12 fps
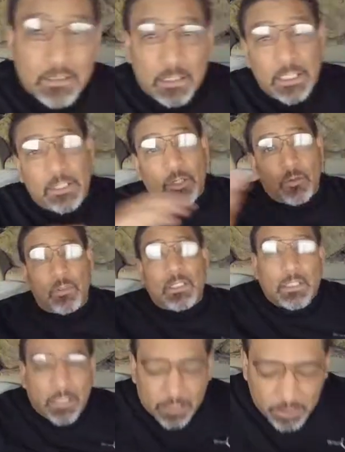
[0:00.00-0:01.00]
then there
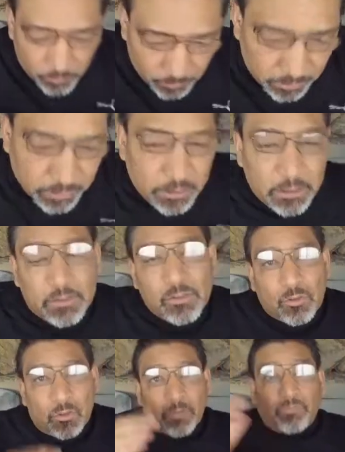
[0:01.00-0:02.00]
was a conspiracy.
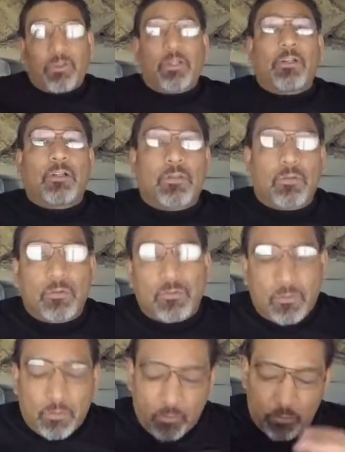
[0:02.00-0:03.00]
So I figured,
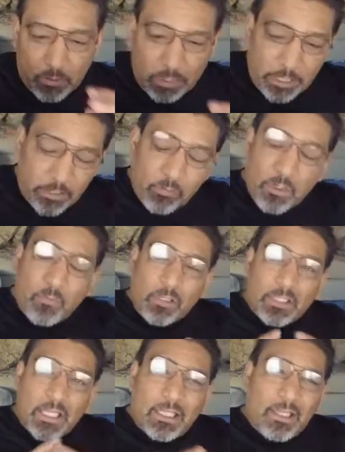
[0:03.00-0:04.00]
I don't remember
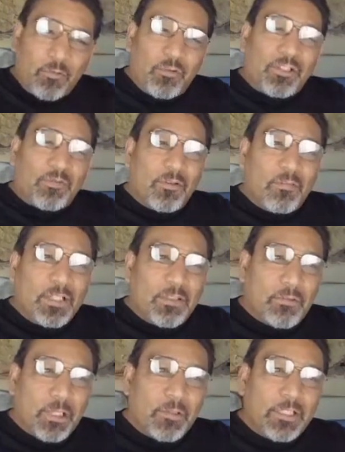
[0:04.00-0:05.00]
exactly which were my
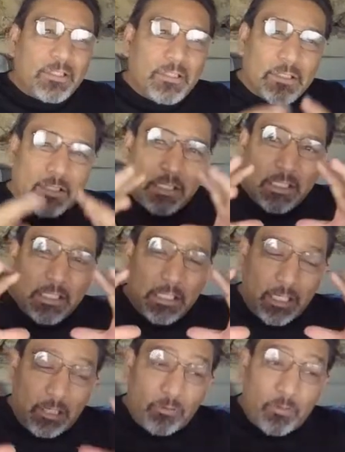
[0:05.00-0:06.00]
three questions. I